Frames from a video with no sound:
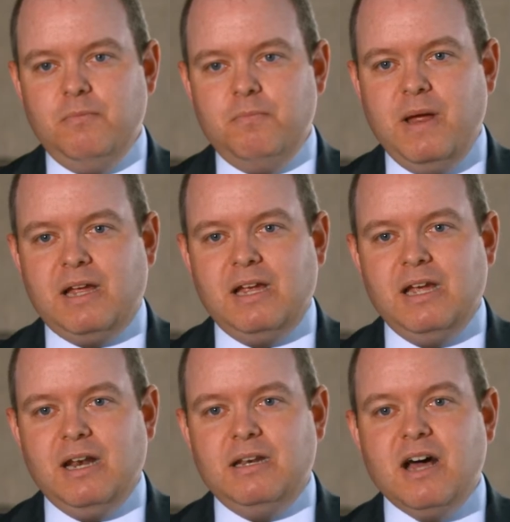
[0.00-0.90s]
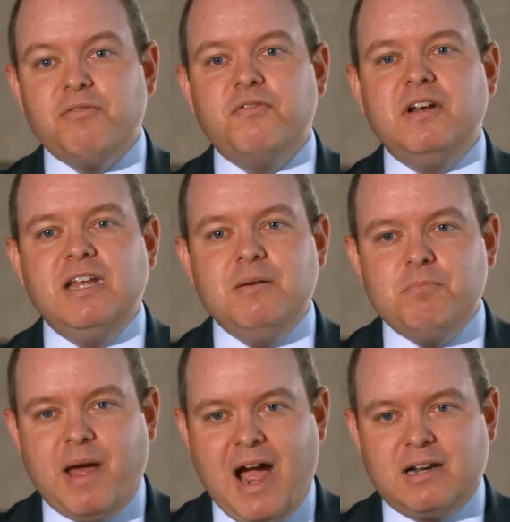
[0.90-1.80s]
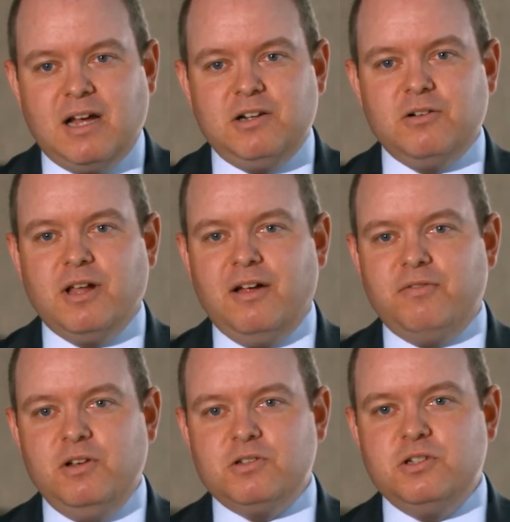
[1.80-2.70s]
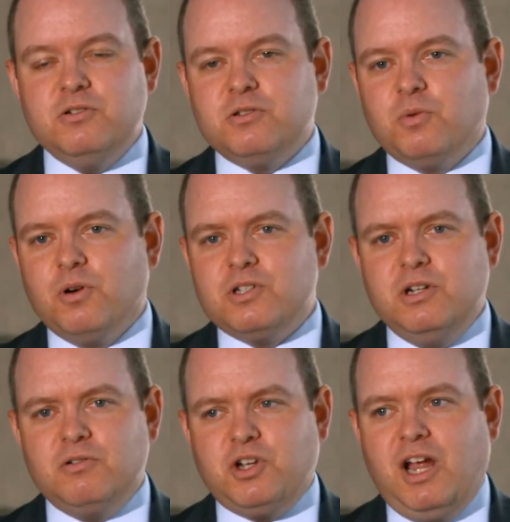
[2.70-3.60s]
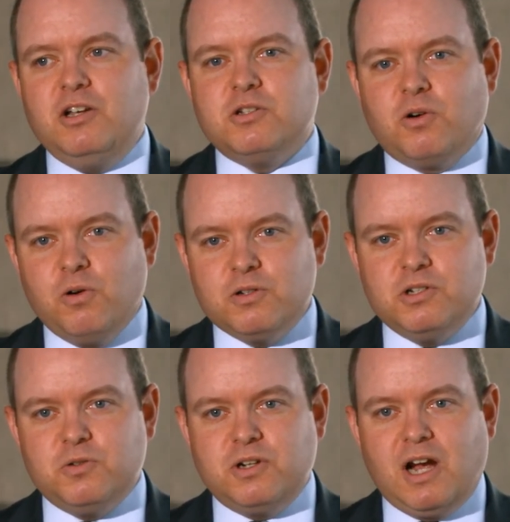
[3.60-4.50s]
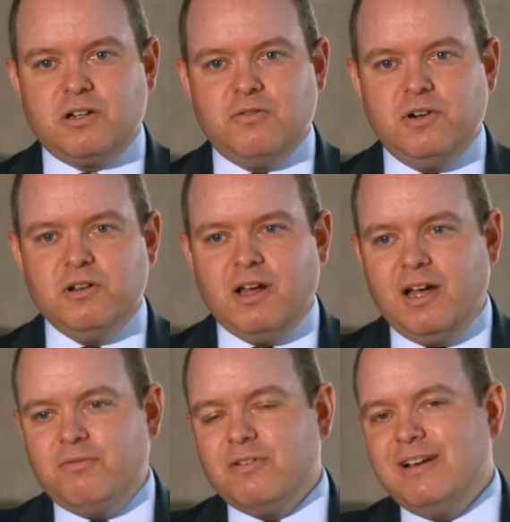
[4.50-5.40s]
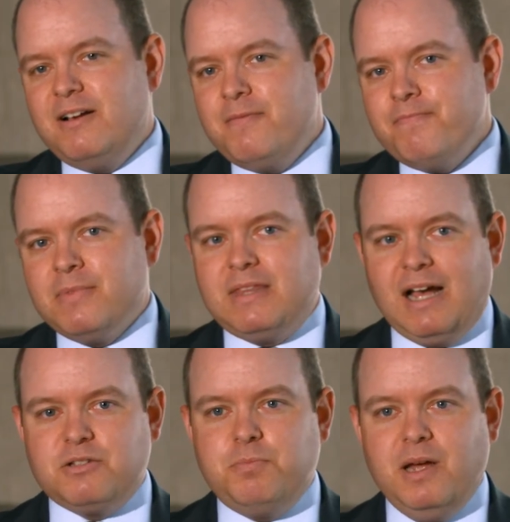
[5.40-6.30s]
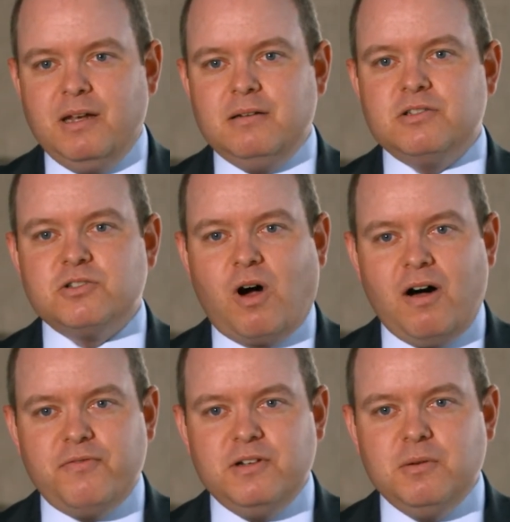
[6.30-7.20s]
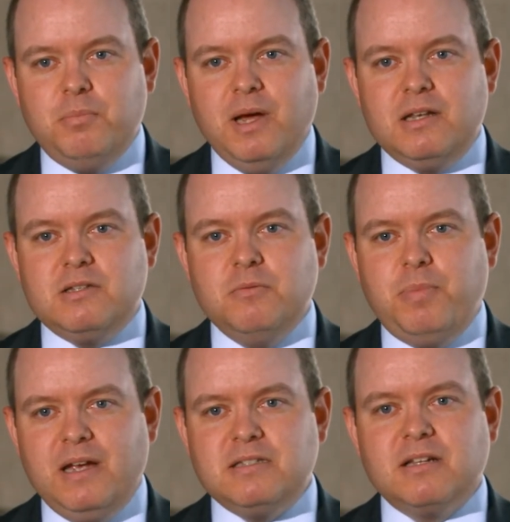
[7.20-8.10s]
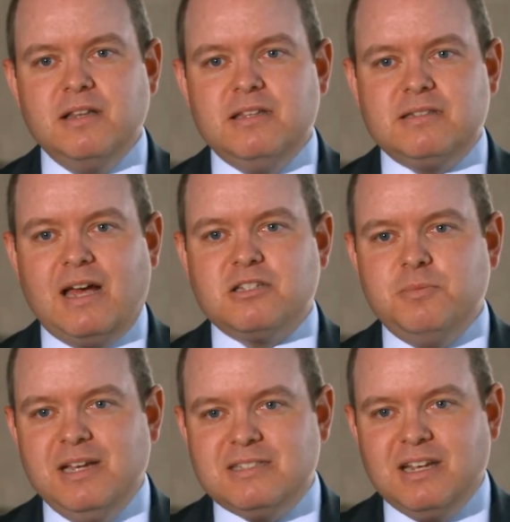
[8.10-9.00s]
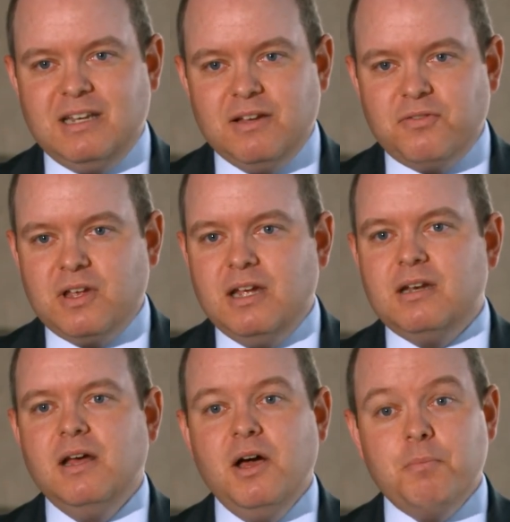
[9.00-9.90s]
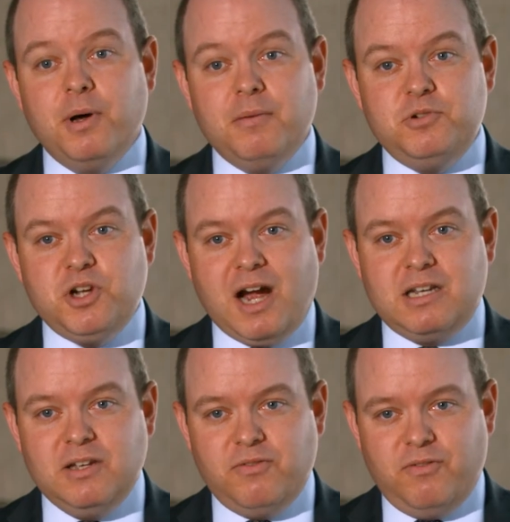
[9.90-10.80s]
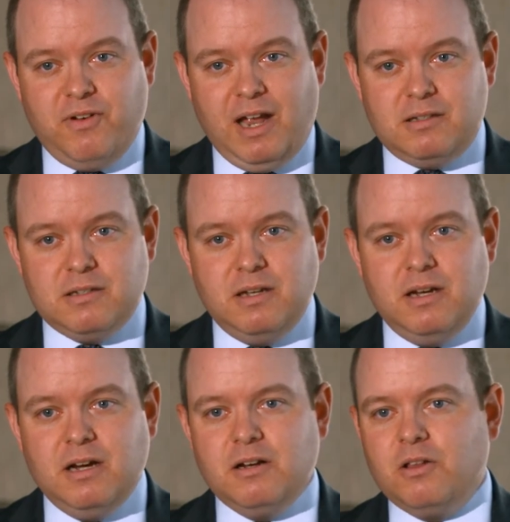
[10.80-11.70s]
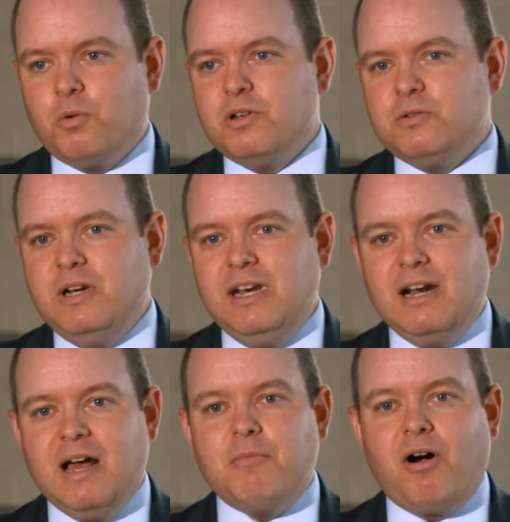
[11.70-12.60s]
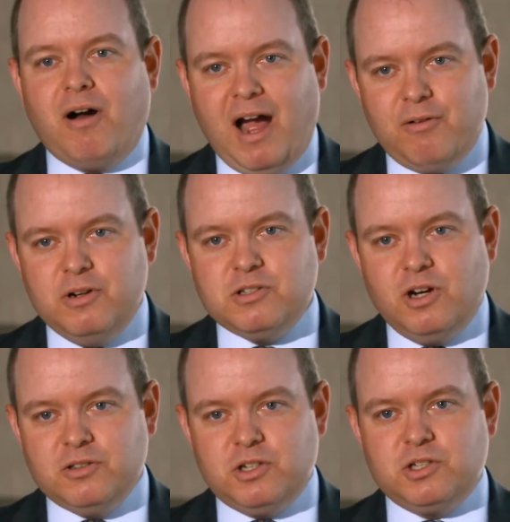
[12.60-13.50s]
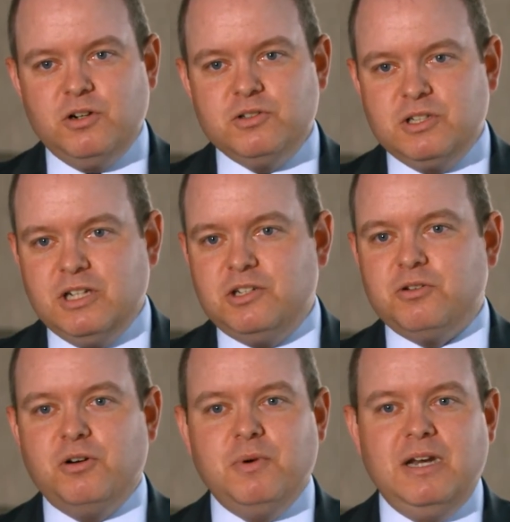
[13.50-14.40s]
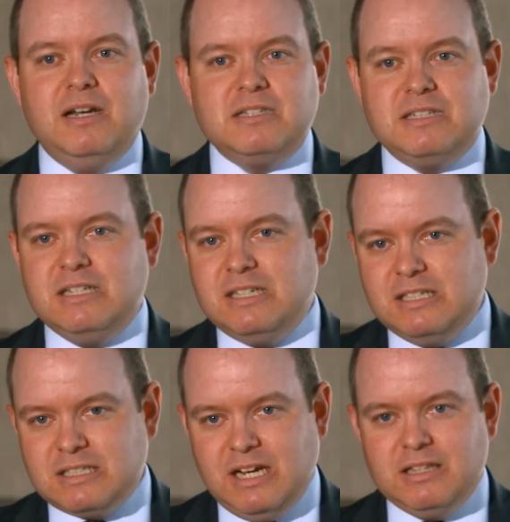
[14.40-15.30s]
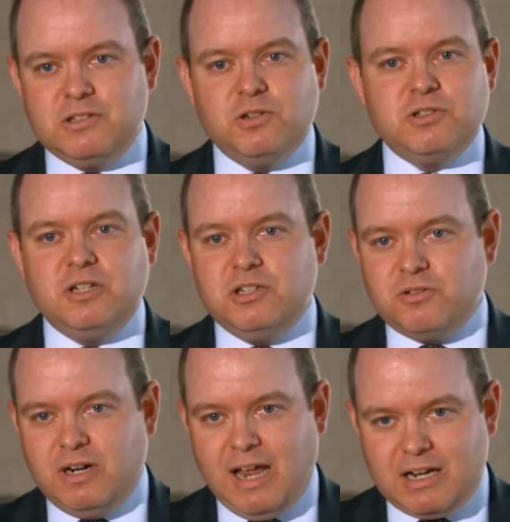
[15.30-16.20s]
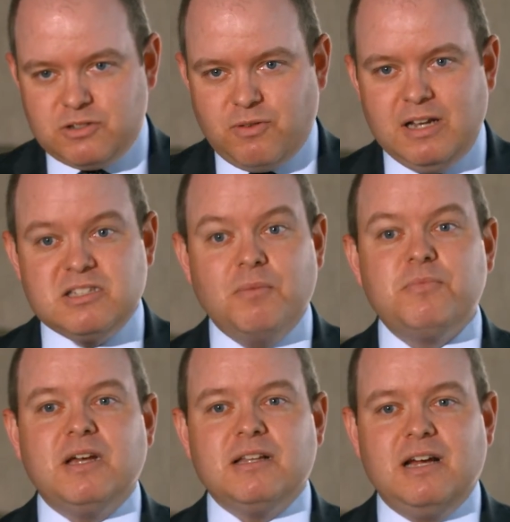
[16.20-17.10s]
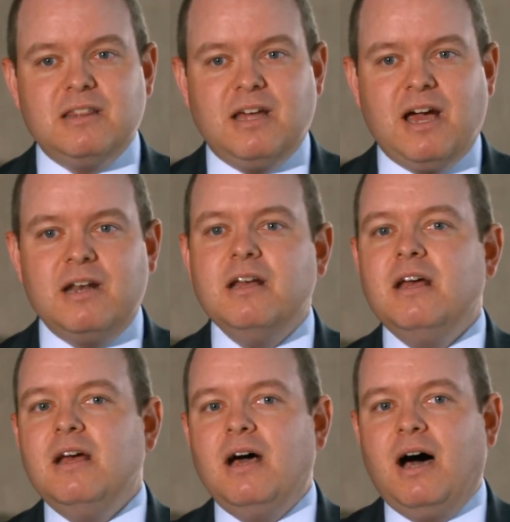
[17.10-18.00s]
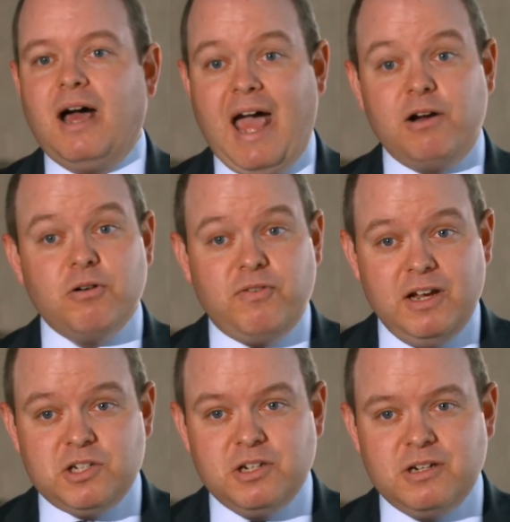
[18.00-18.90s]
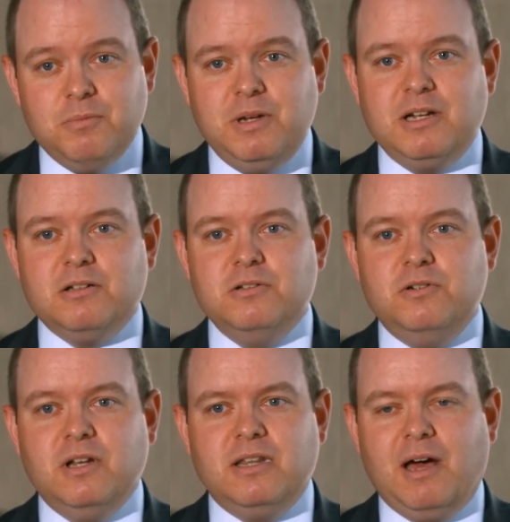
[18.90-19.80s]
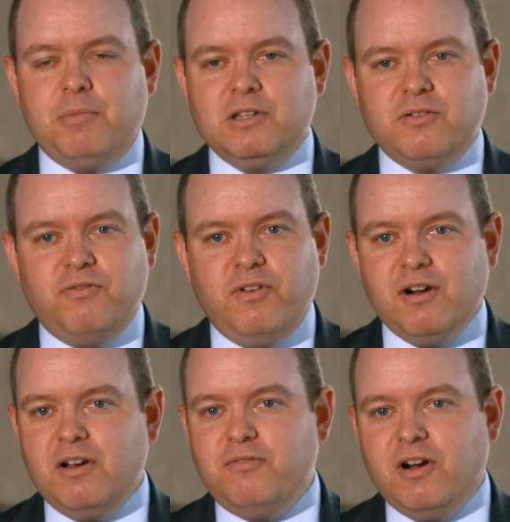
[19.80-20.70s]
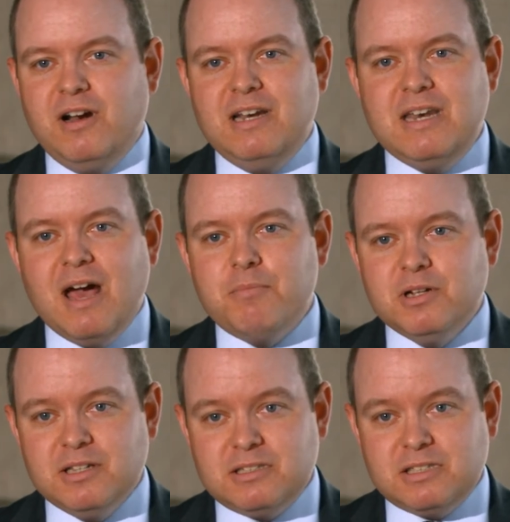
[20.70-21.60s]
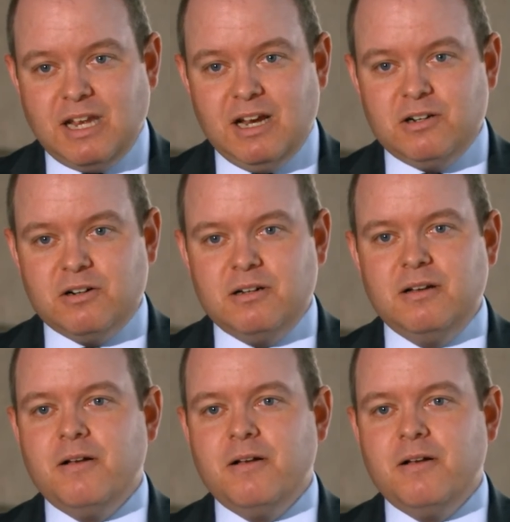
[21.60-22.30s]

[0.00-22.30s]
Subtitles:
making it enough of an impact on your life. They used to use the words, change the course and trajectory of your life. That's been softened a bit to basically this has to be a significant but objective event. In other words, we need an MRI result that shows an injury. We need a CT scan that shows an injury, an X-ray, something like that. Aggravation can be included in that, but it's a very, very nebulous standard